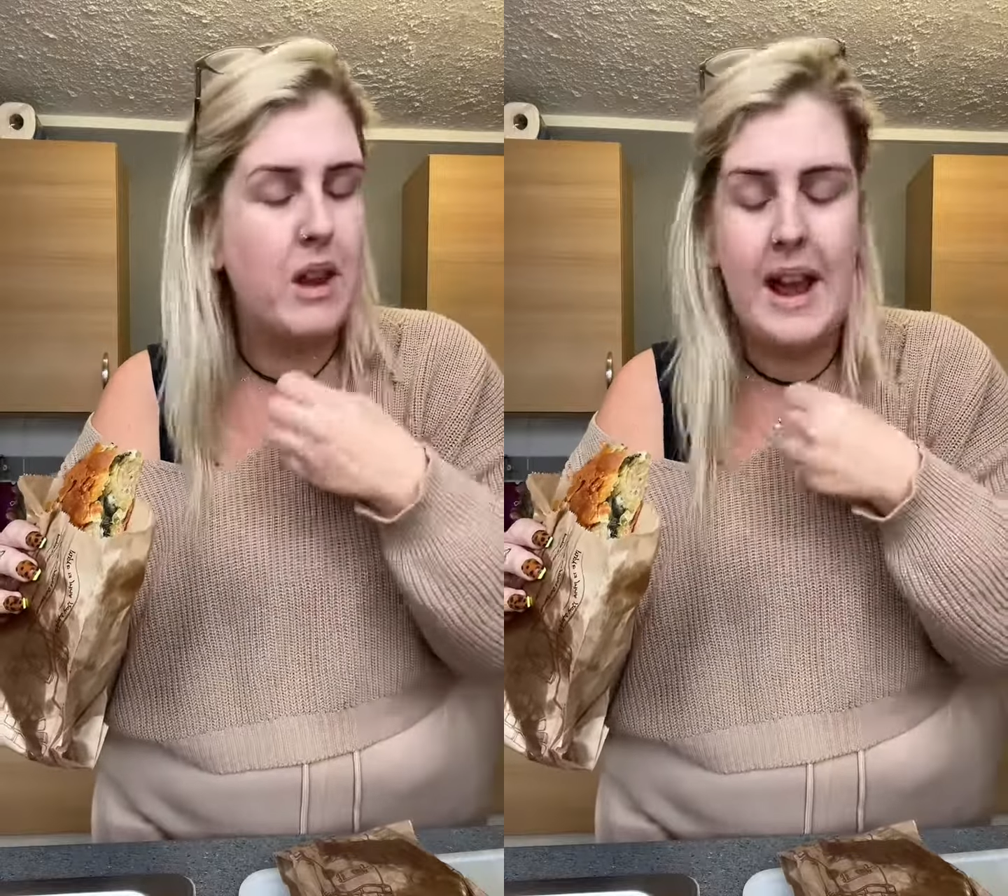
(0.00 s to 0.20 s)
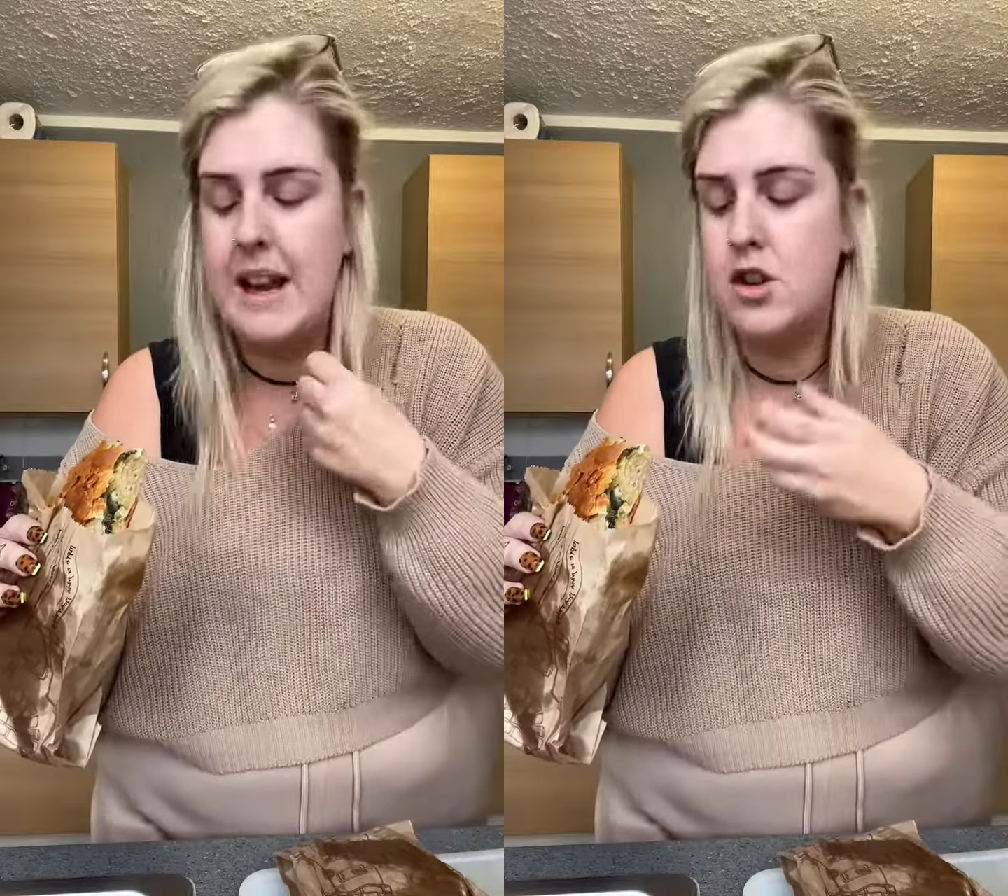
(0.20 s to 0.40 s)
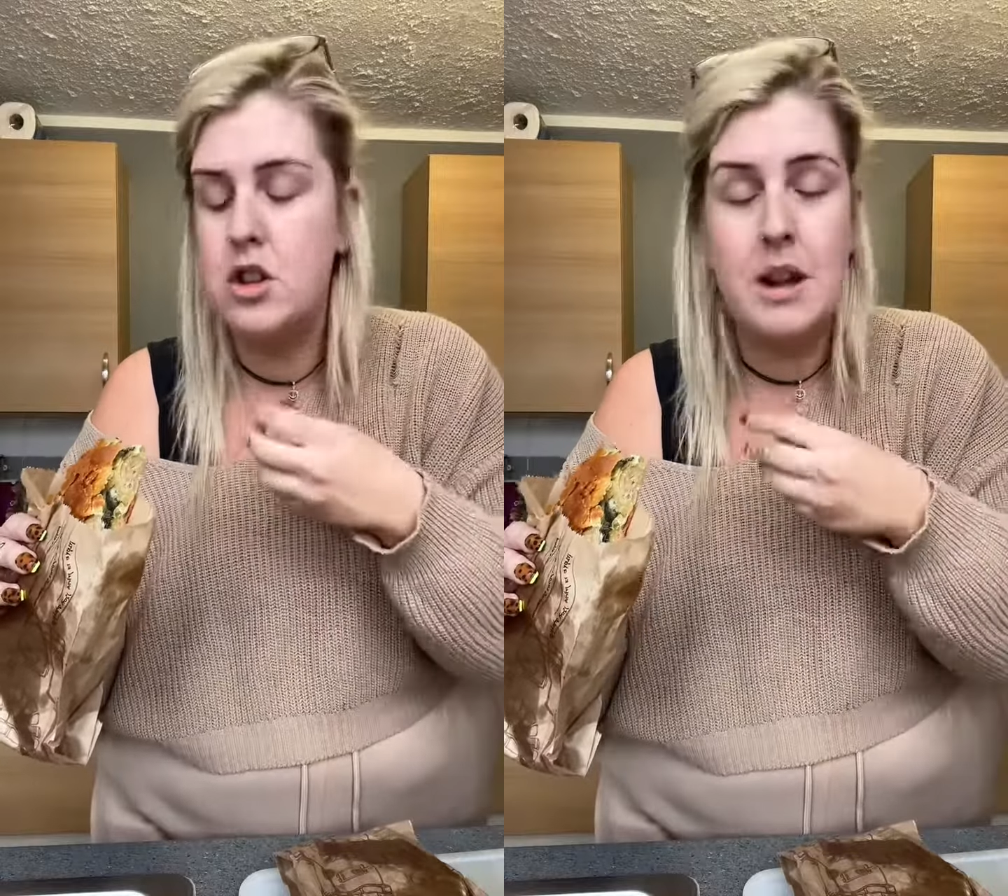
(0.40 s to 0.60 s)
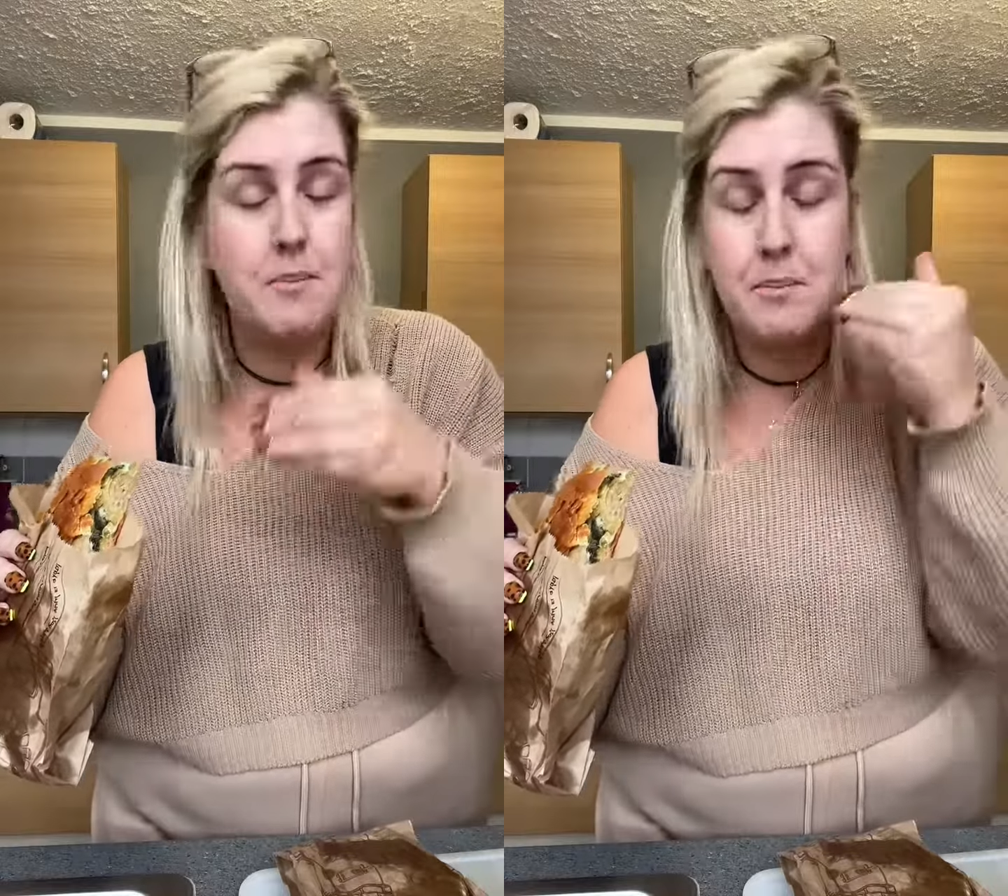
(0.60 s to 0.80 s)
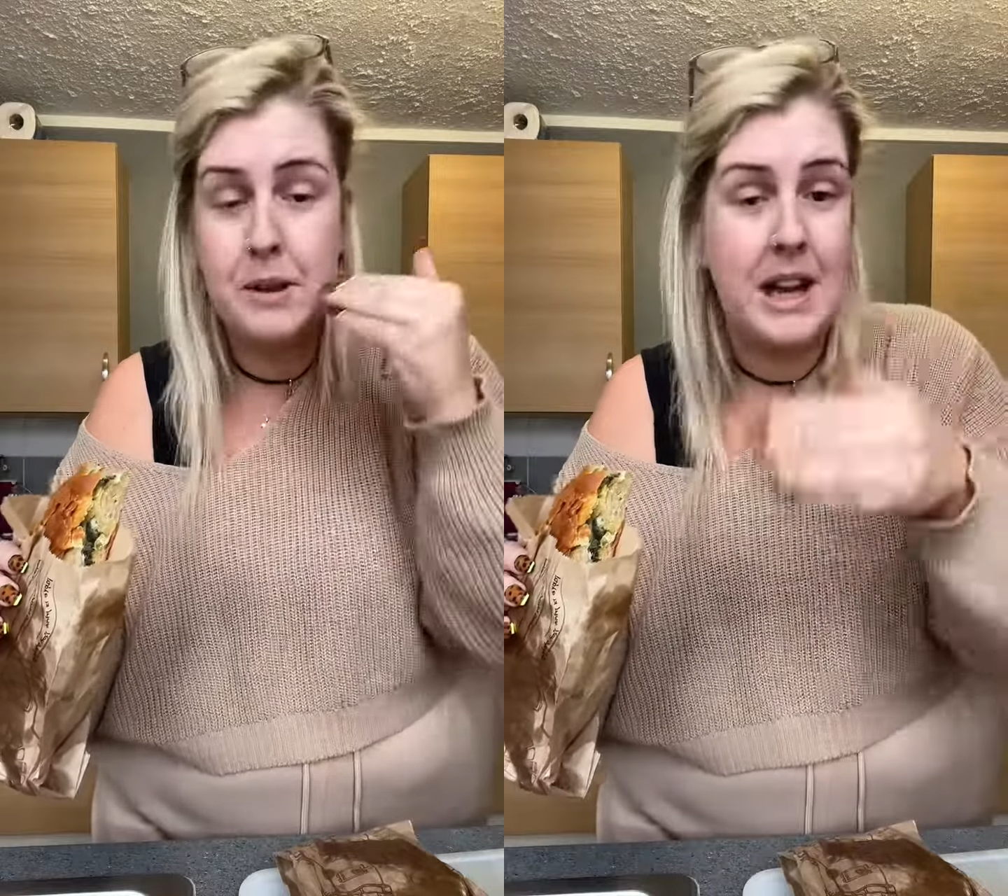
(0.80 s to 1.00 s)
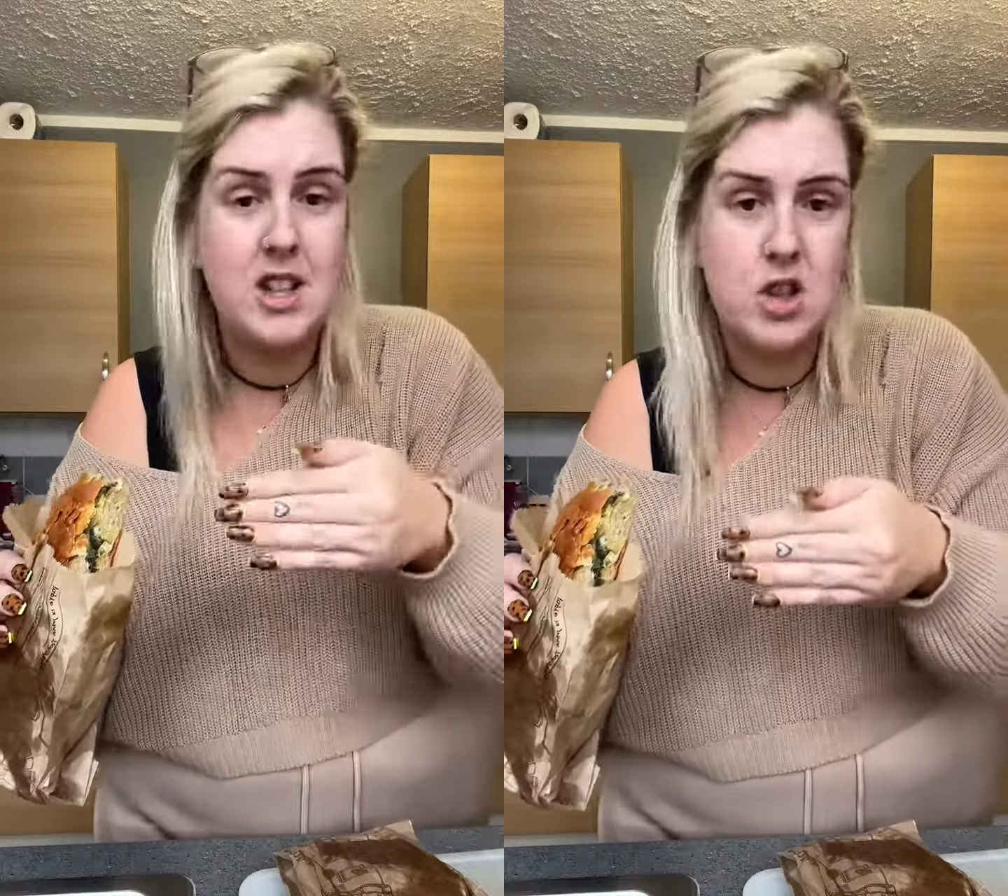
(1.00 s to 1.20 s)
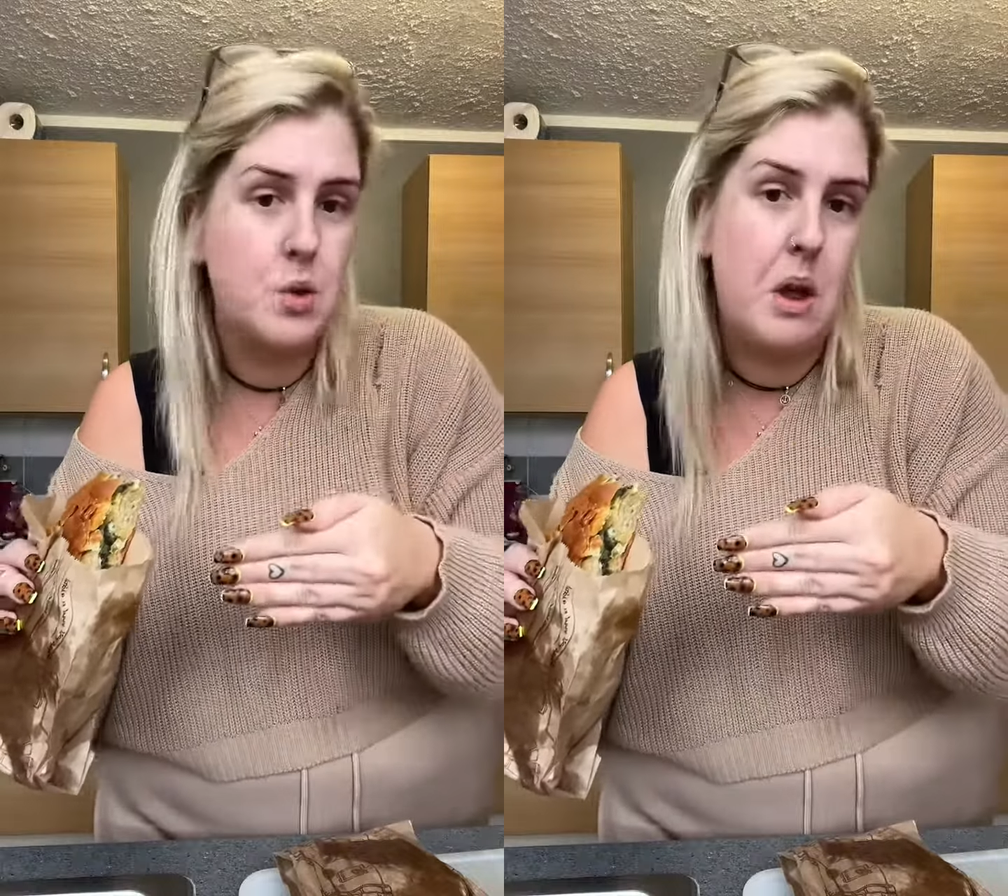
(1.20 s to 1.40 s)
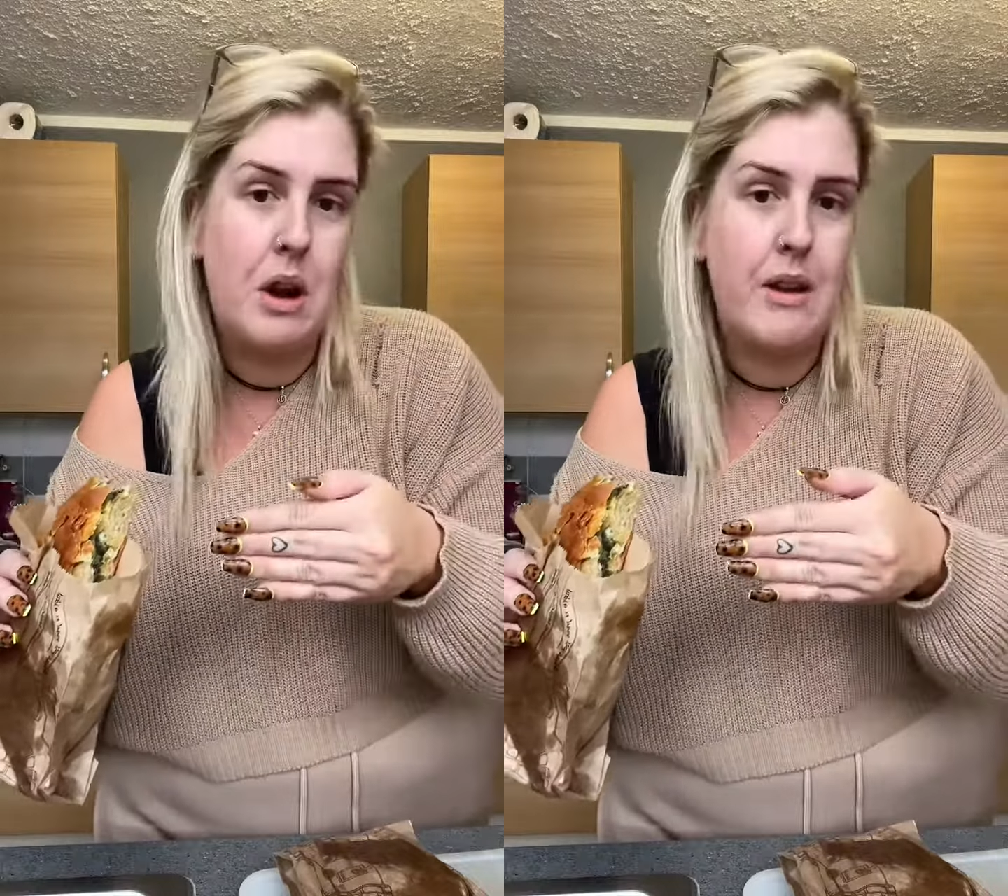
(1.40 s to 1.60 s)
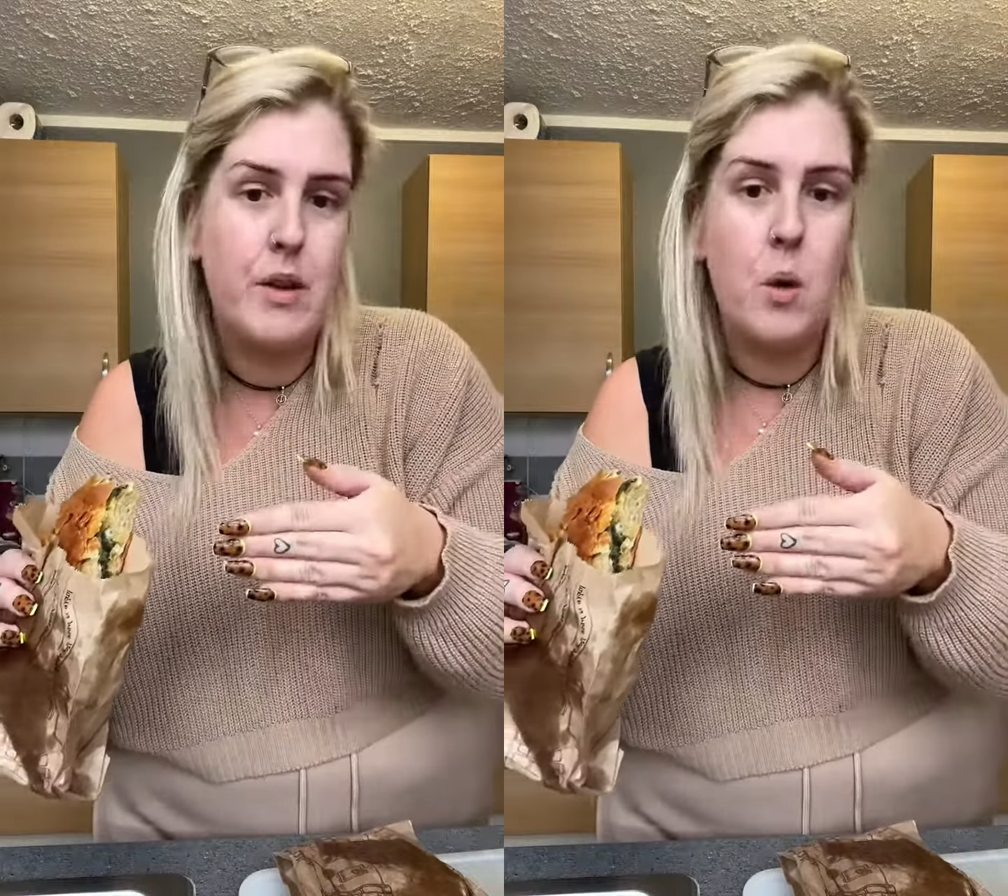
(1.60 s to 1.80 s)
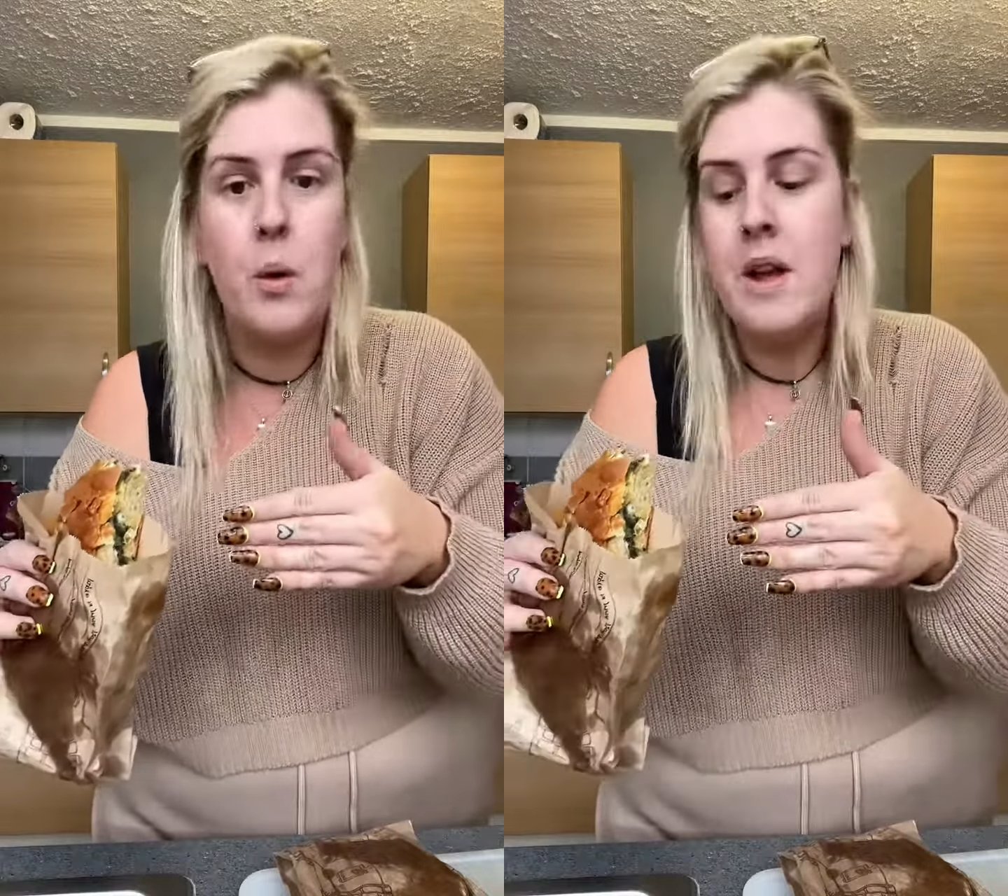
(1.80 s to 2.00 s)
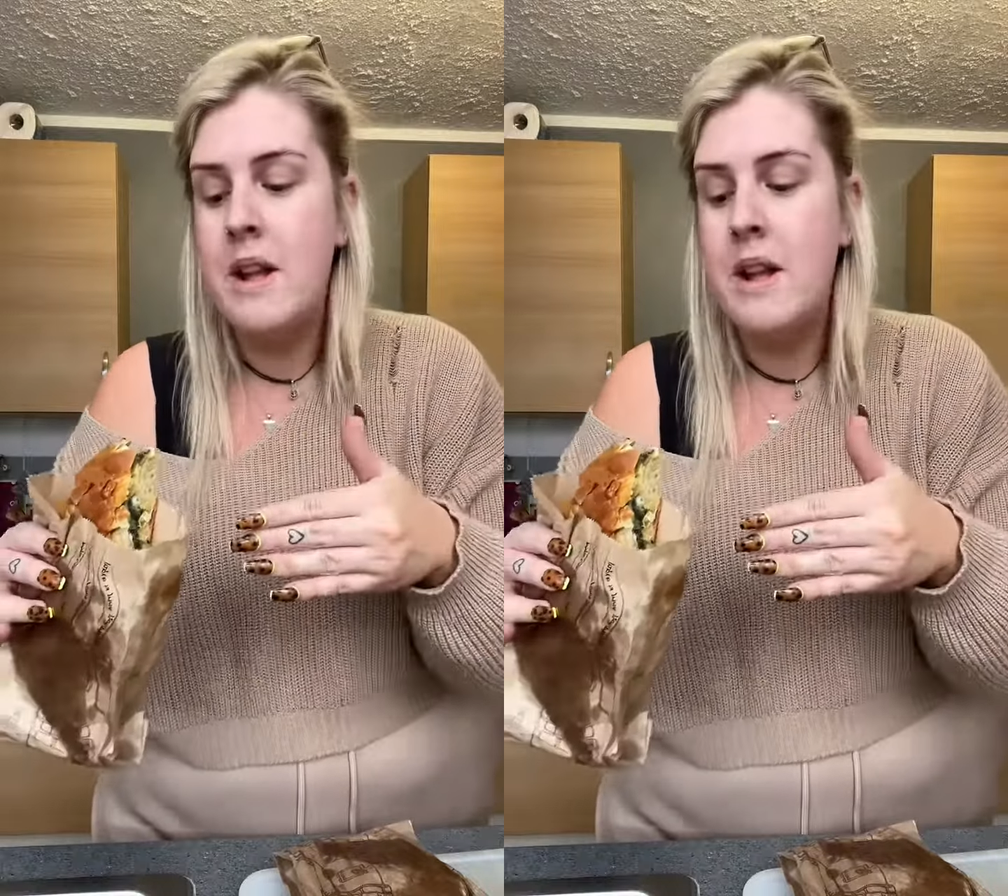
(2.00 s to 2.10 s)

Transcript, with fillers: it just takes it to another level